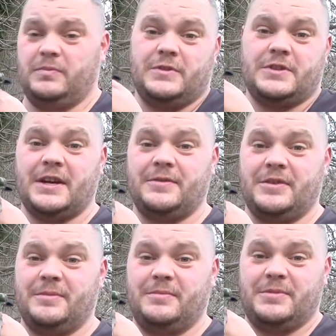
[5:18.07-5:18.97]

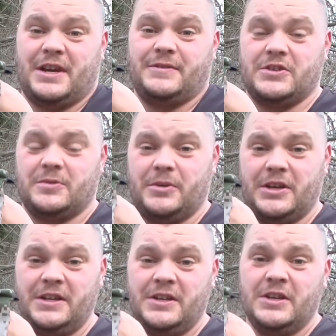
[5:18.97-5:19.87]
Save you some
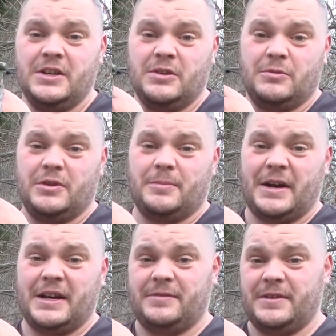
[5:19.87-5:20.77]
money. One of the
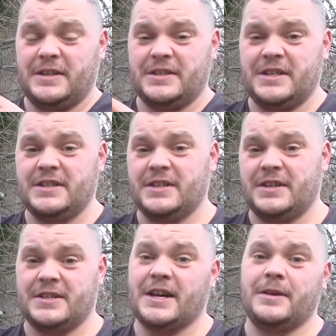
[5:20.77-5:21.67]
main things is
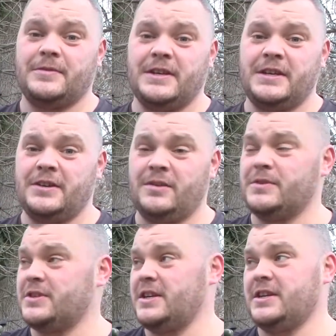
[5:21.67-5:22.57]
safety.
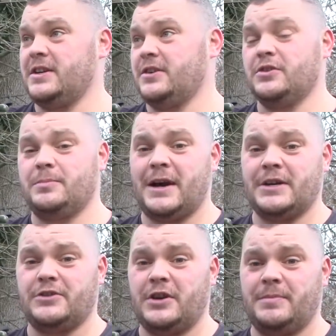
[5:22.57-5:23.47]
Obviously a good
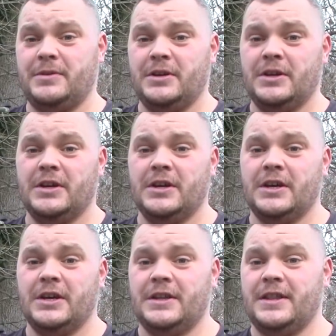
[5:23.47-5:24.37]
backdrop,
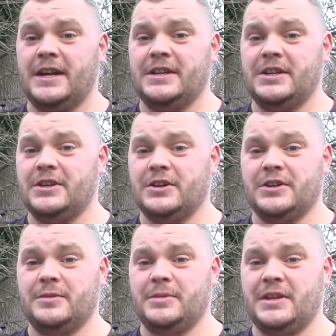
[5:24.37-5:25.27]
then you're not
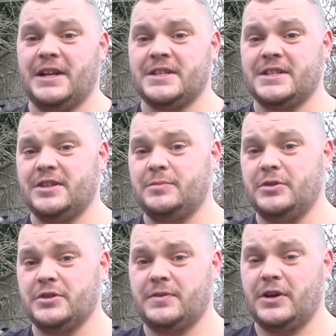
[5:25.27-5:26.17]
going to be letting steel
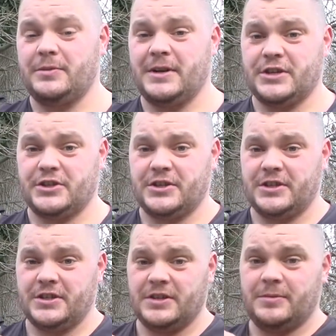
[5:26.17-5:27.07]
balls fly where they
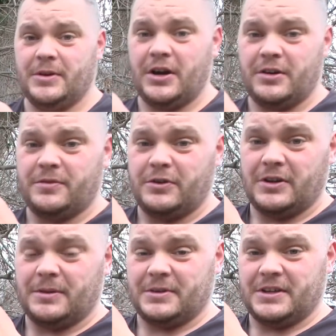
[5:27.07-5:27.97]
shouldn't. But
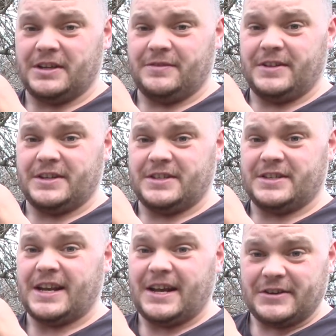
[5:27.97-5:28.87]
overall I'm going to give this a
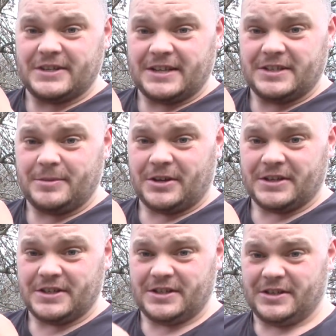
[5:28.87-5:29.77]
10 out of 10, to be
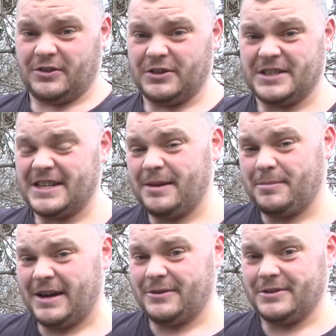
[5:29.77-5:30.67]
honest. Under
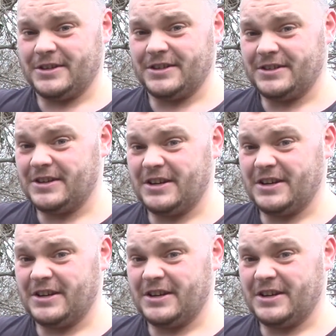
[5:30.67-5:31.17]
£10, and